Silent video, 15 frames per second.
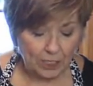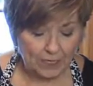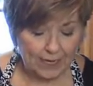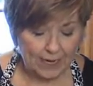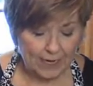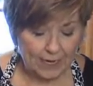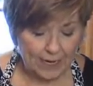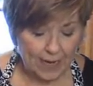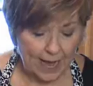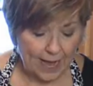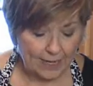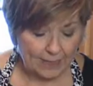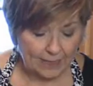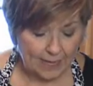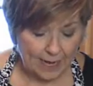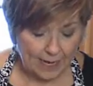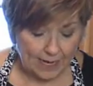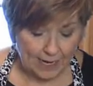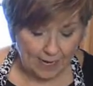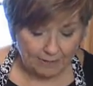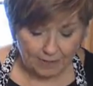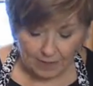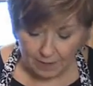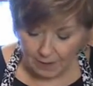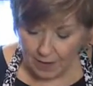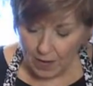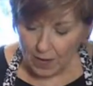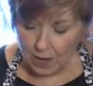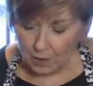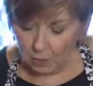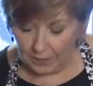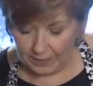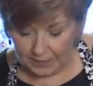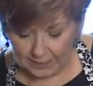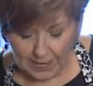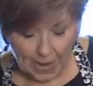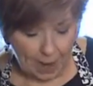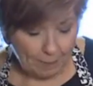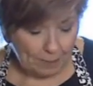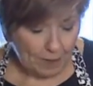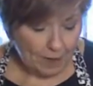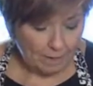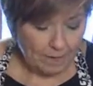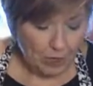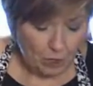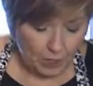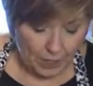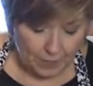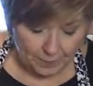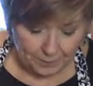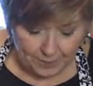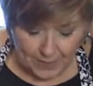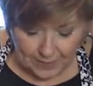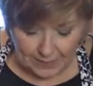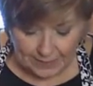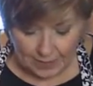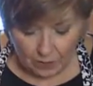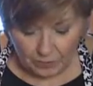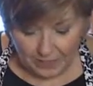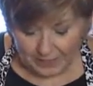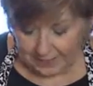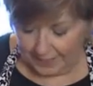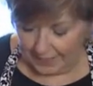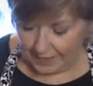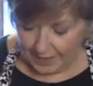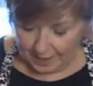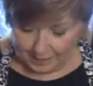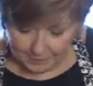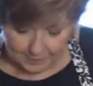Just get it nice and even with the top of your celery stick.